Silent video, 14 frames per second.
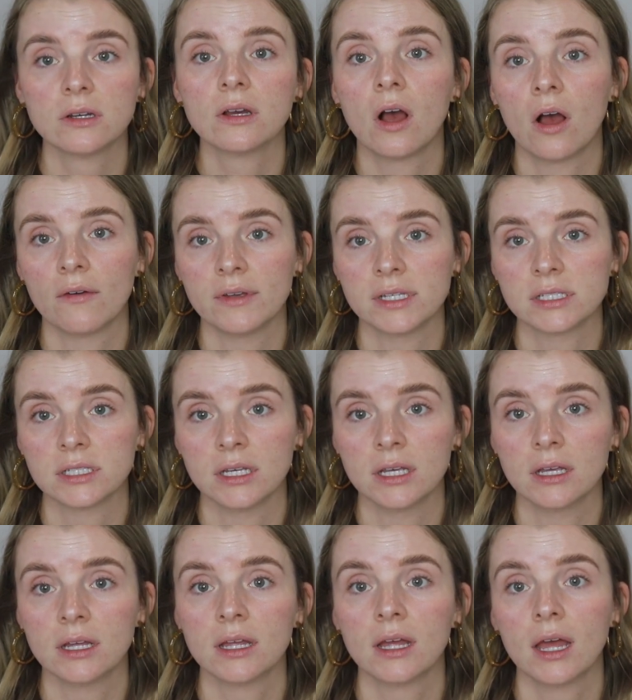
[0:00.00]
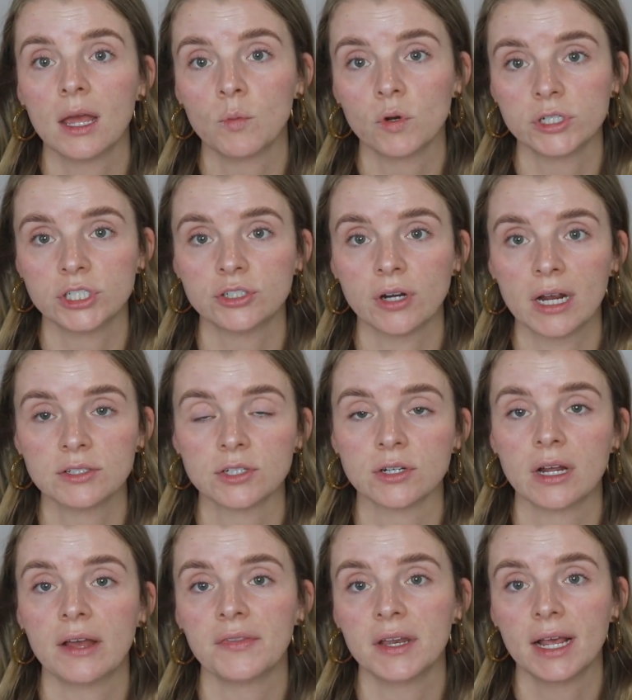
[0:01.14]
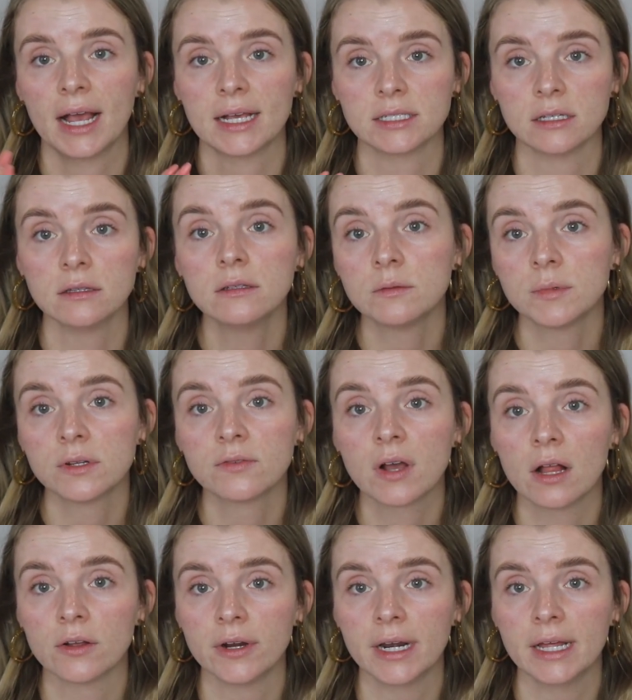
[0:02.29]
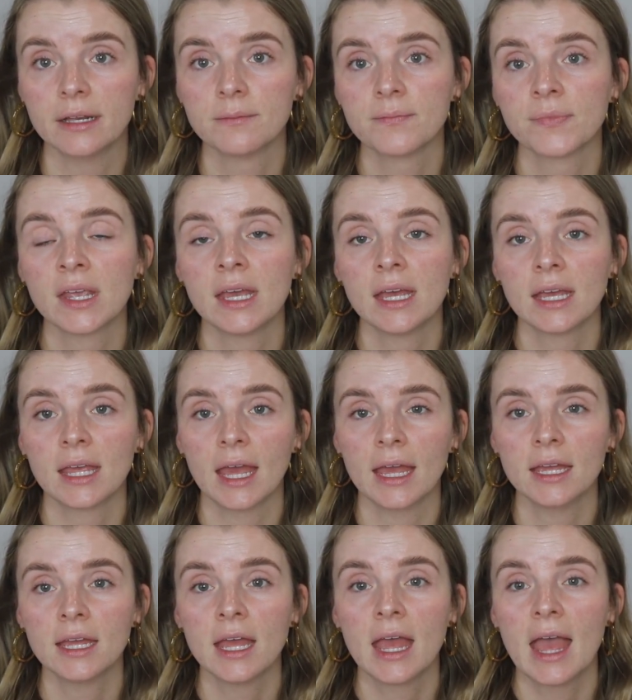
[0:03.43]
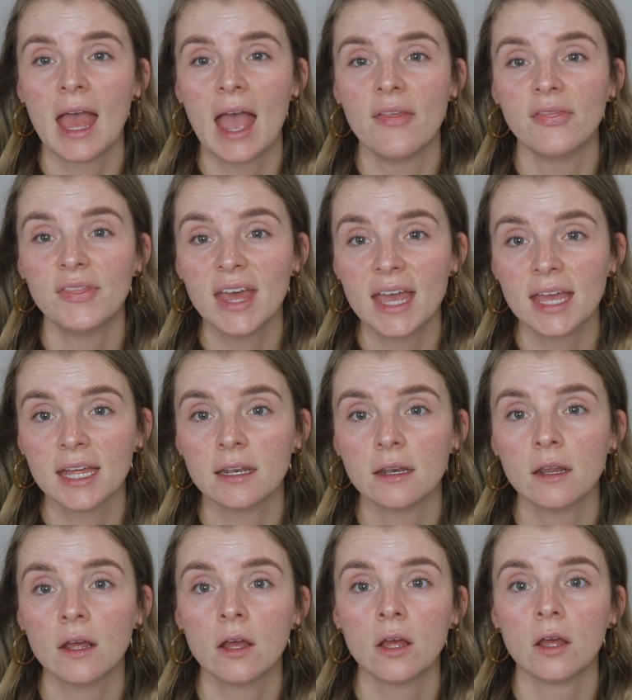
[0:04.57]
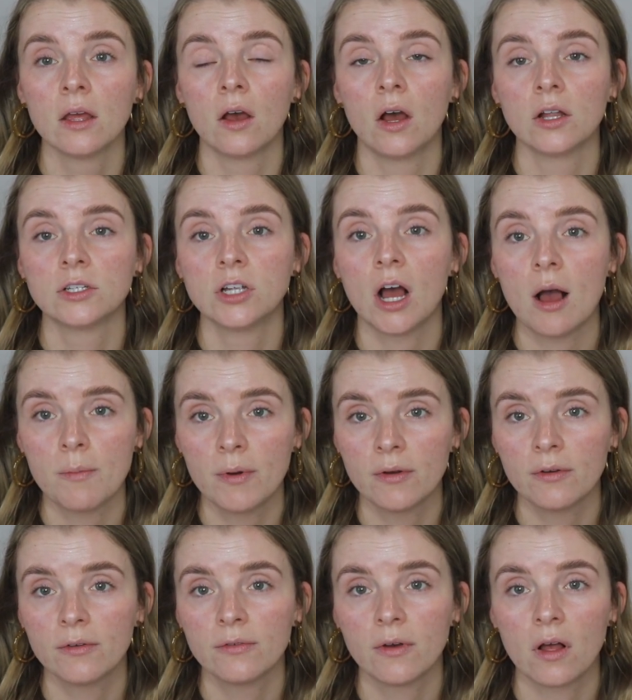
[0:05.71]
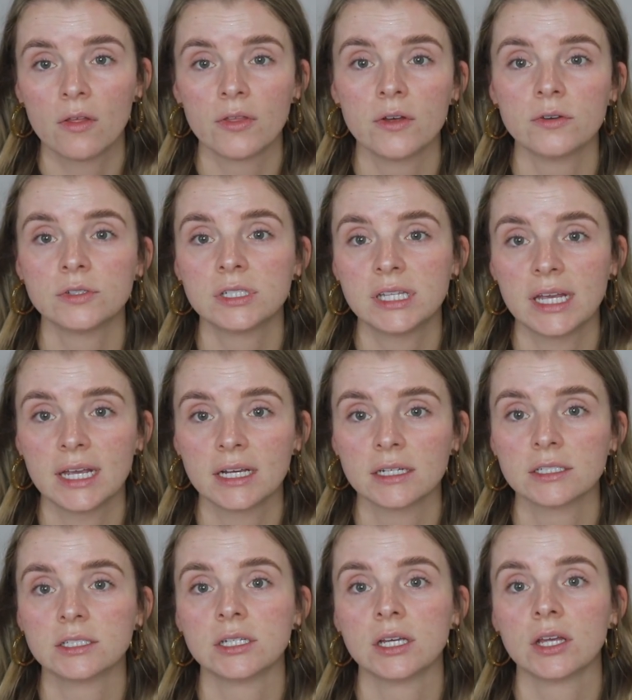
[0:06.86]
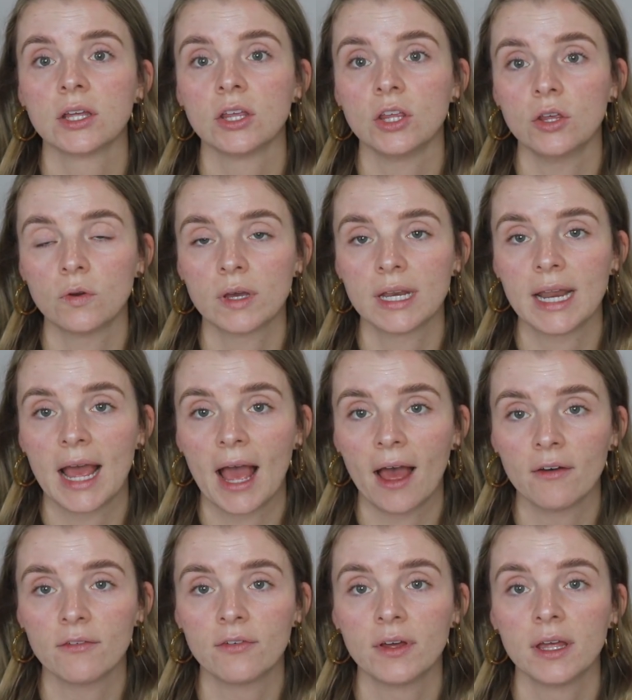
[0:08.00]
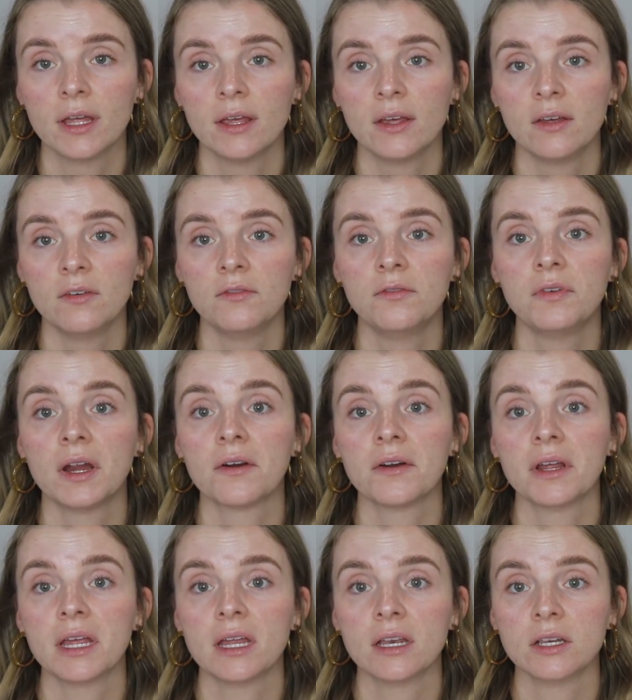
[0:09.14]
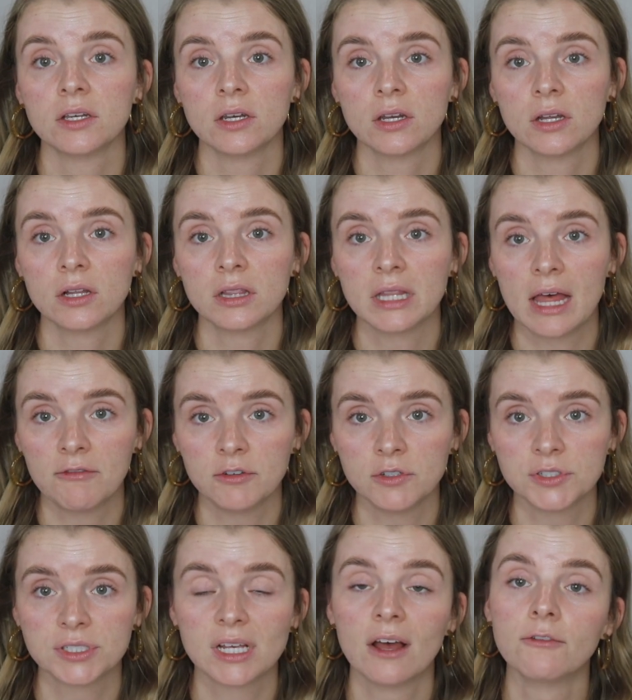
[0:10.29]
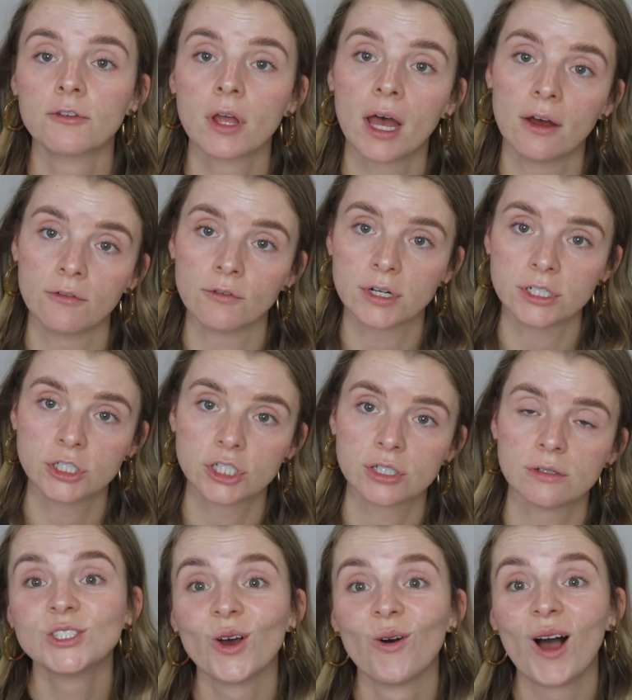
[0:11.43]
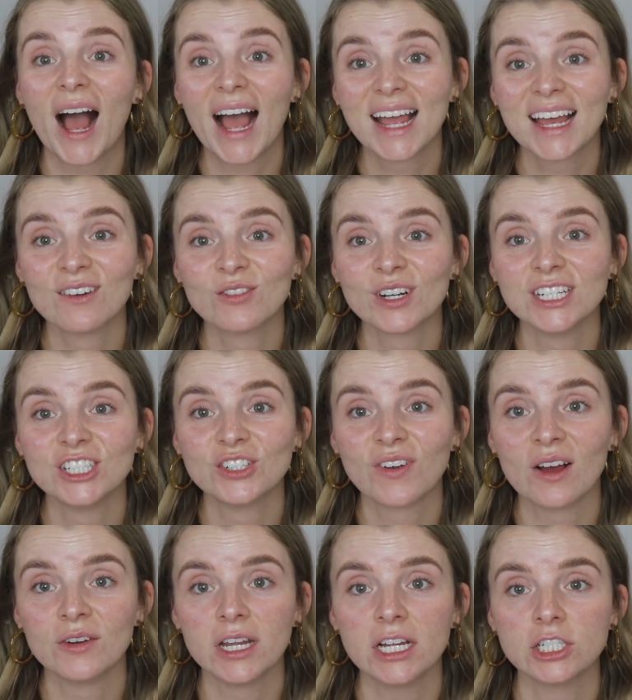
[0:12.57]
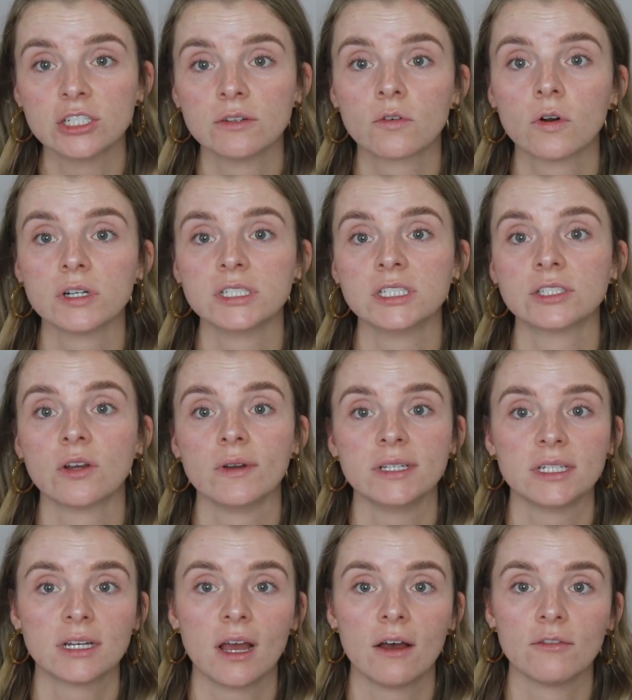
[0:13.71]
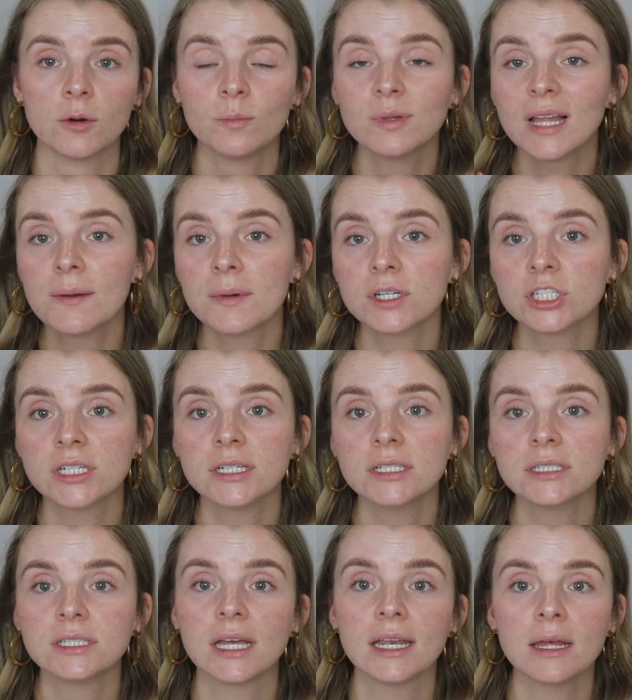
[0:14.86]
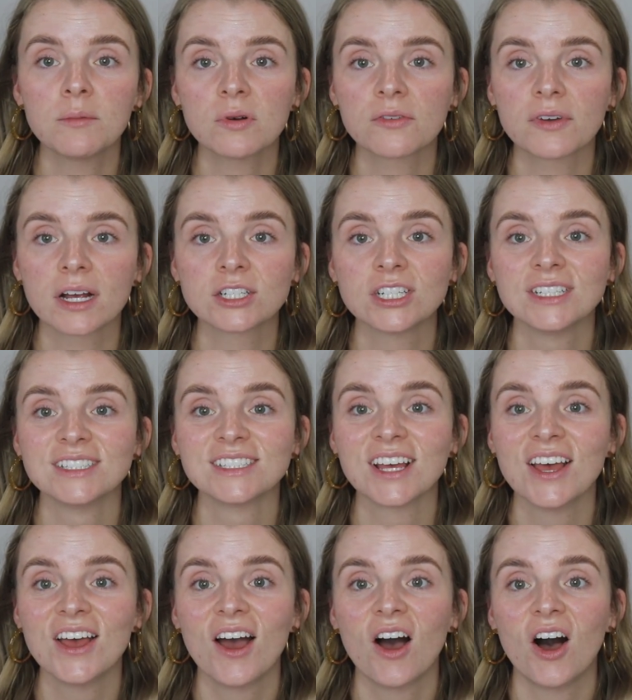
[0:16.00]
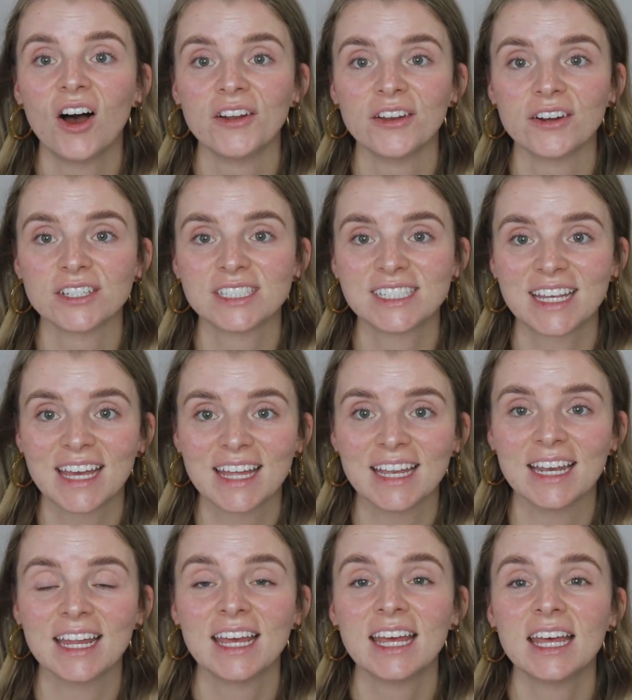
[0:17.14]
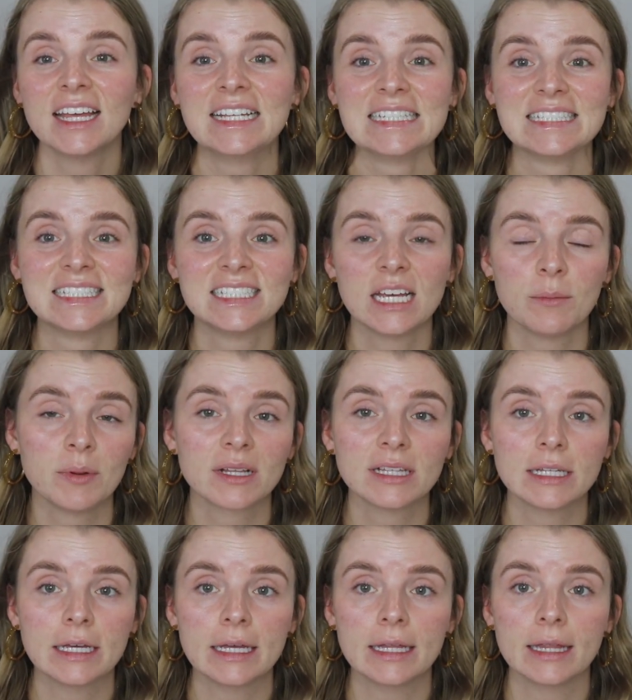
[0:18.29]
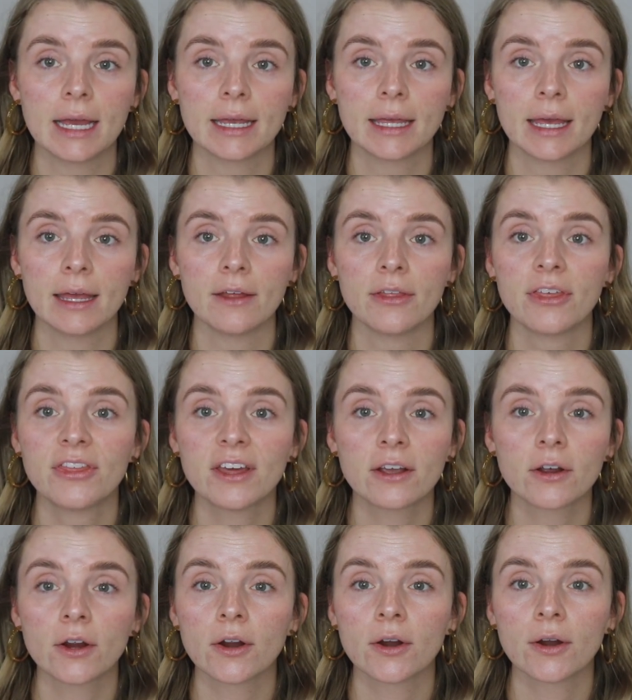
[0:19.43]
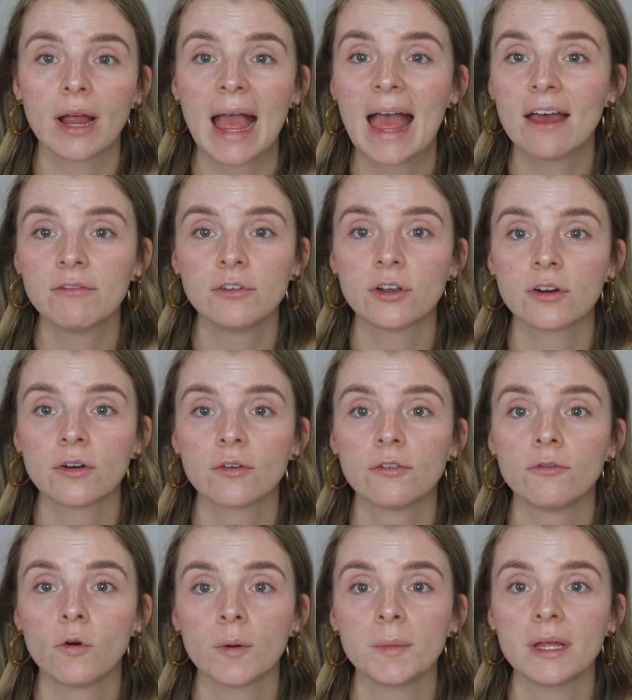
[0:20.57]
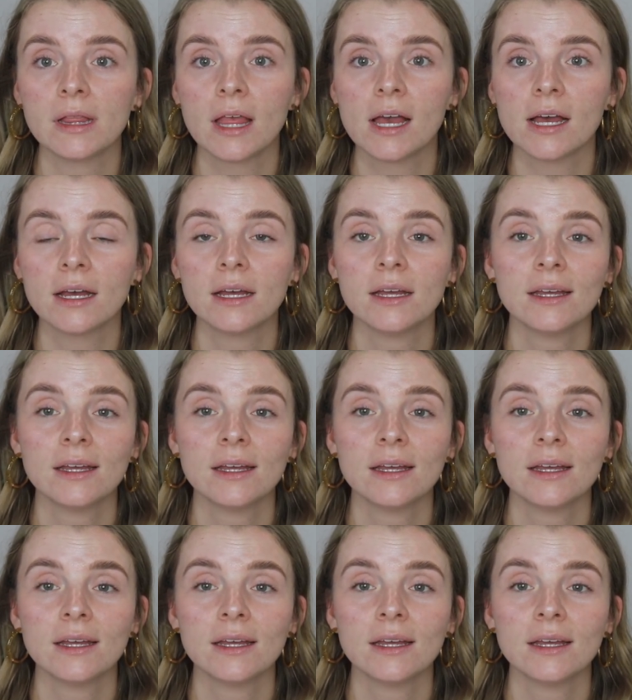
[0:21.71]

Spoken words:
obviously a moisturizer, and then it has a little bit of color in it. Okay, and then on top of all those things, you can have varying levels of coverage. So high coverage foundation, of course, is going to cover blemishes and imperfections on your skin. Is typically like a thicker, heavier formula,